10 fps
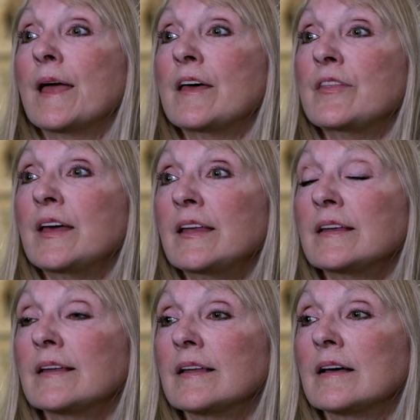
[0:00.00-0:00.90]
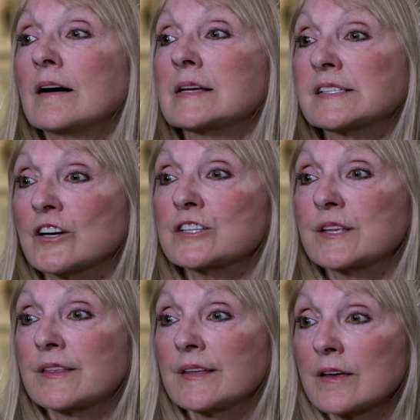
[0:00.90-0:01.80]
And then I start
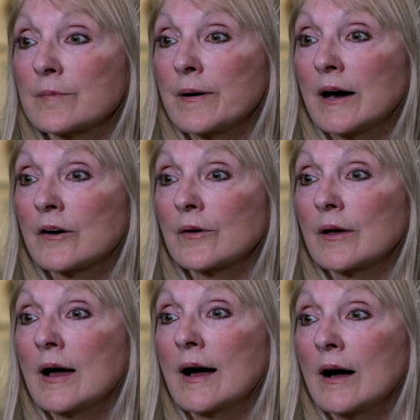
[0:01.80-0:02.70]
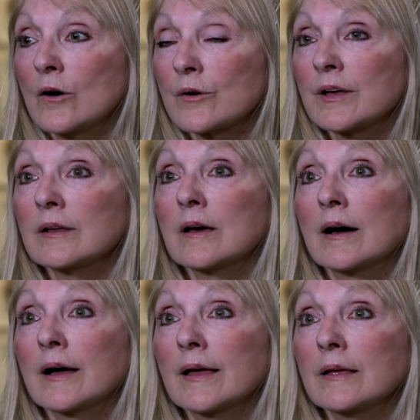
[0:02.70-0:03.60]
to think about how can
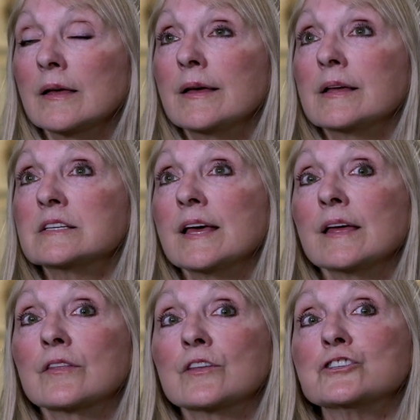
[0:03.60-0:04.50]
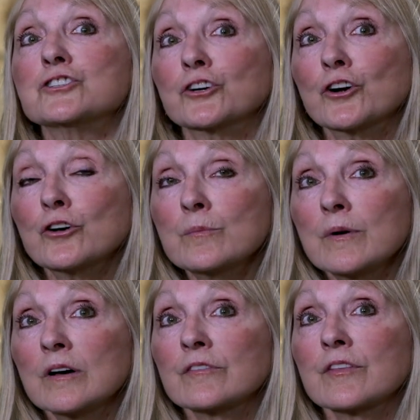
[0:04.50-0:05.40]
I take the germ
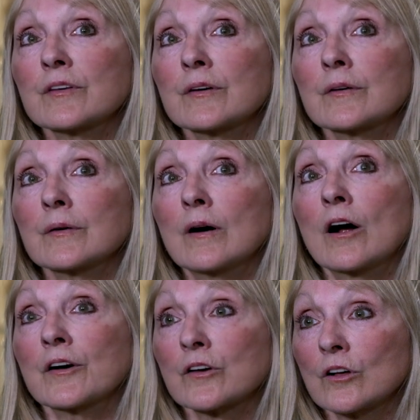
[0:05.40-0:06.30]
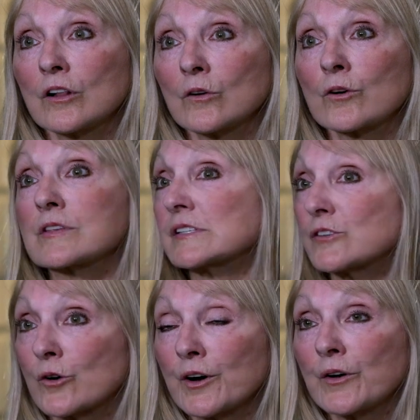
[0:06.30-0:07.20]
of the article or the
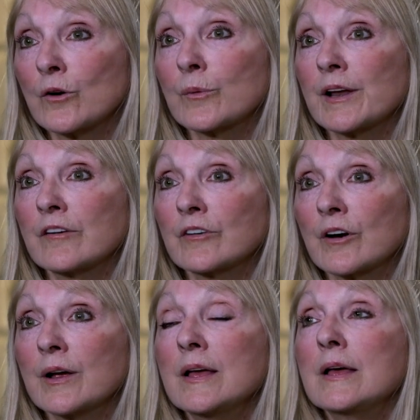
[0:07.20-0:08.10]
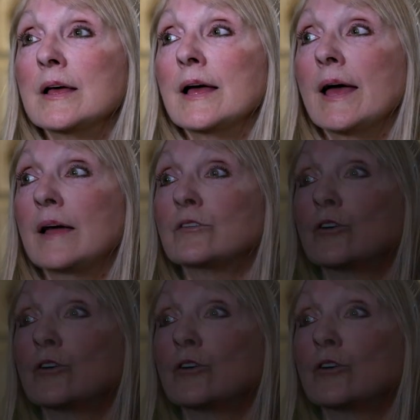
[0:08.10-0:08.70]
story or whatever and